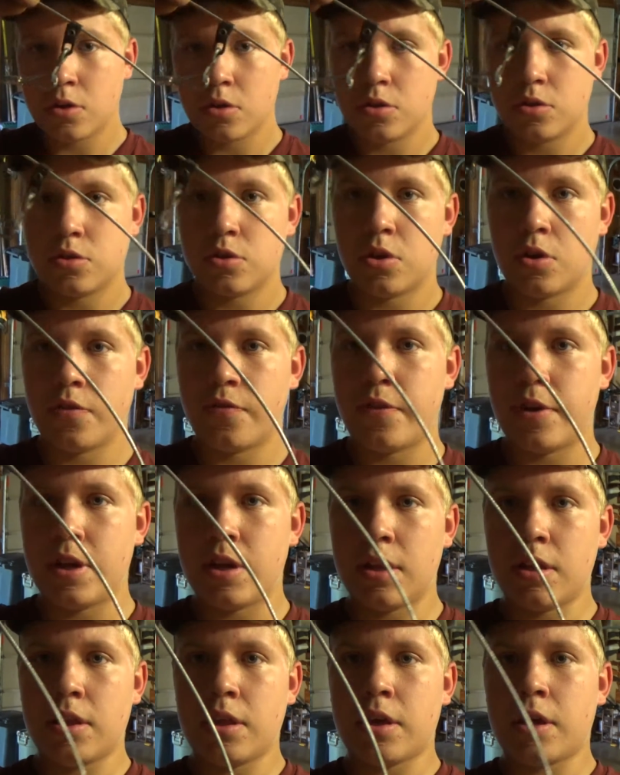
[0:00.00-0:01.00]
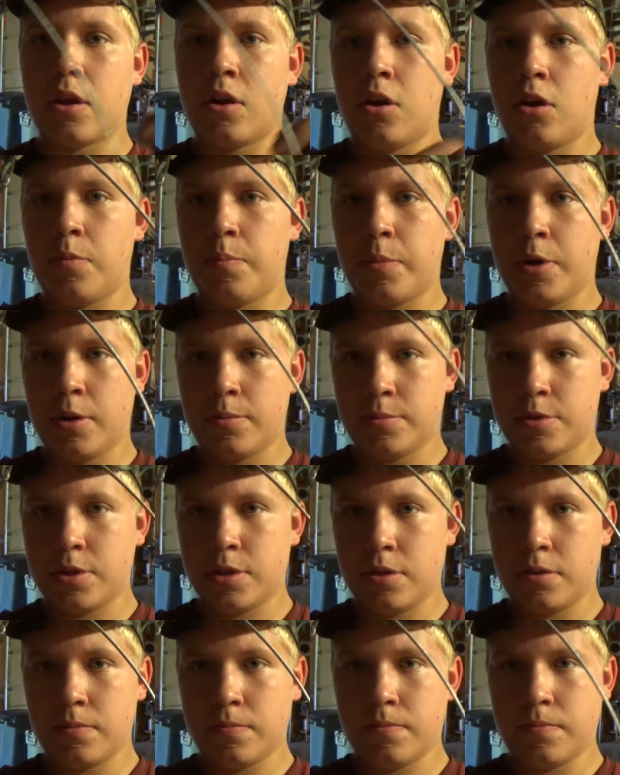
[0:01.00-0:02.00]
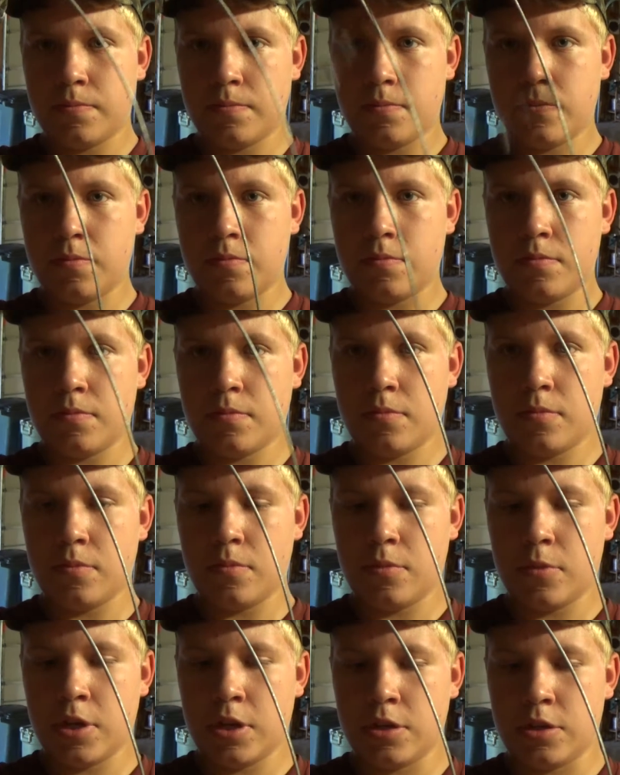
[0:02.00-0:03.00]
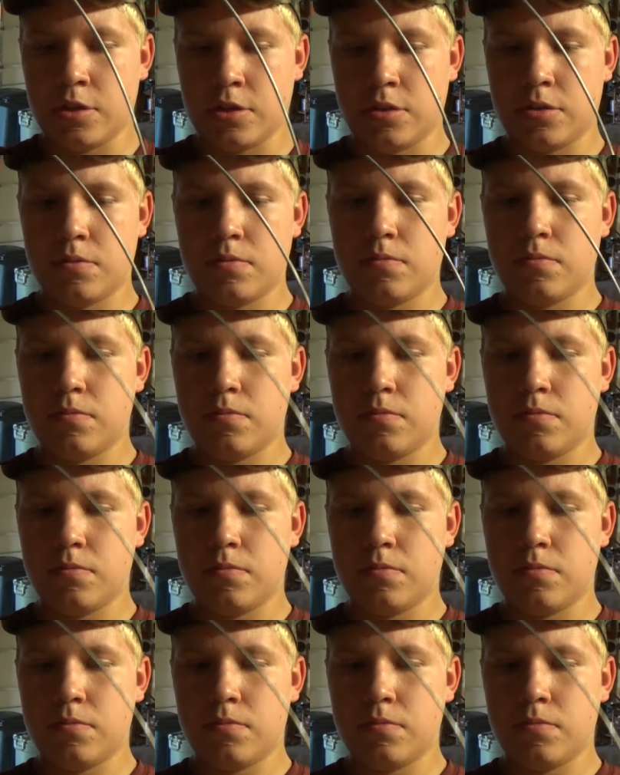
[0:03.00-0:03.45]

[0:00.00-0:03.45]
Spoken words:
So if anything at all bumps it, it just,